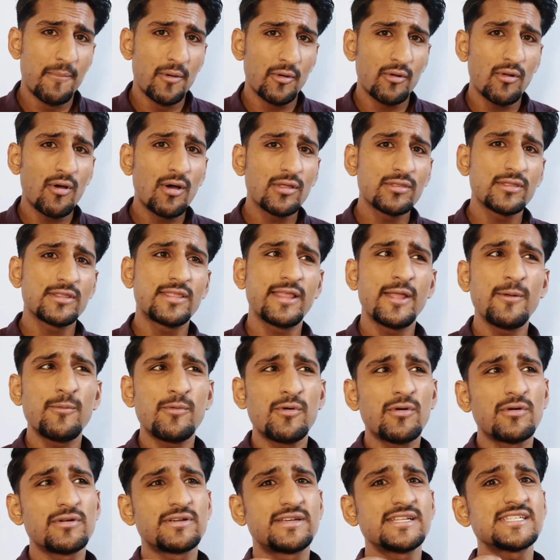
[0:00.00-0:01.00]
But rather, they
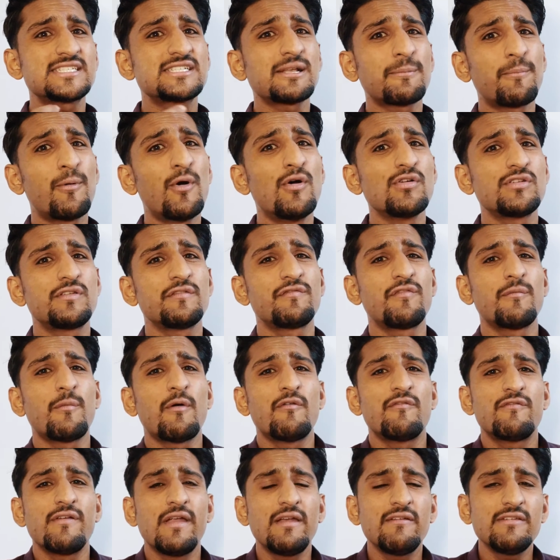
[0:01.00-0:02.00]
were disappointed from
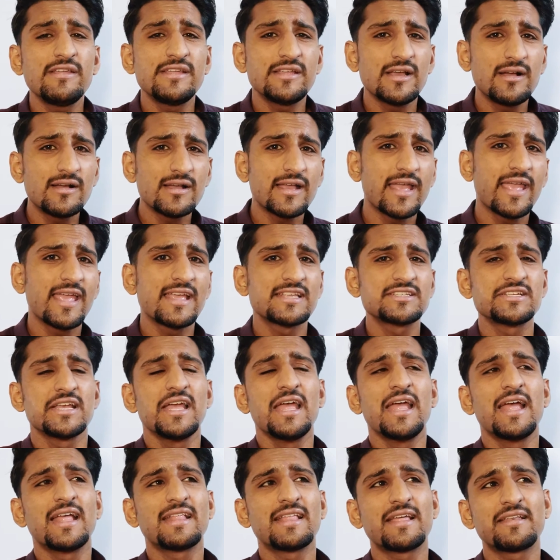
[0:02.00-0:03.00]
a very young age
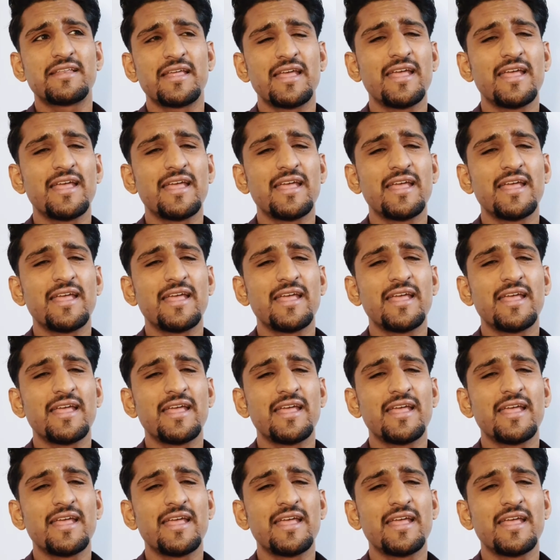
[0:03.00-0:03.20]
that,